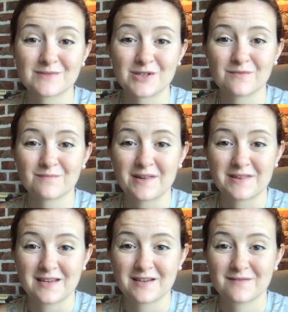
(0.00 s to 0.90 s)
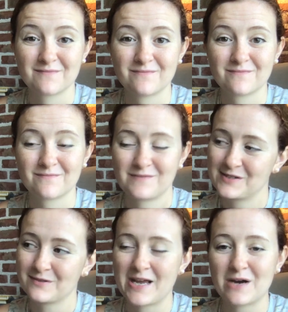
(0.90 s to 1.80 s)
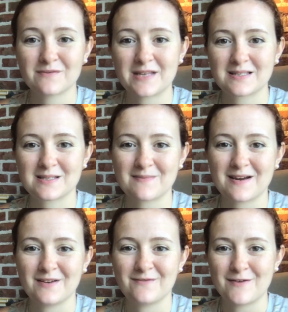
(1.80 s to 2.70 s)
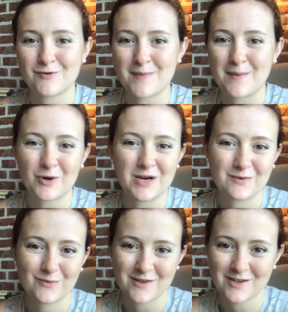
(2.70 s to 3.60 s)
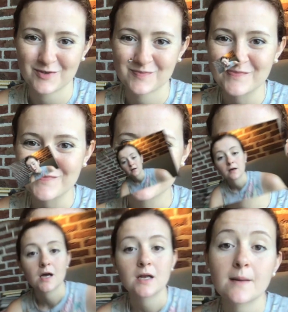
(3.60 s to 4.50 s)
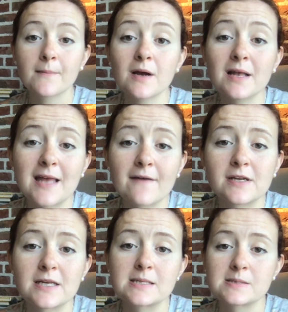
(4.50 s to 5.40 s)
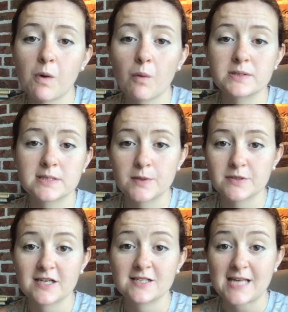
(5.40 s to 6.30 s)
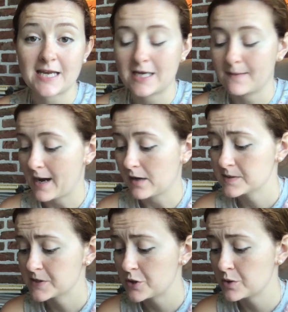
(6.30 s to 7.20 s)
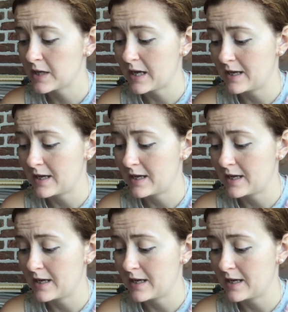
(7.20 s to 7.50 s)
So I think until now, that's my favorite memory with her. Number 11 is what was the most exciting milestone?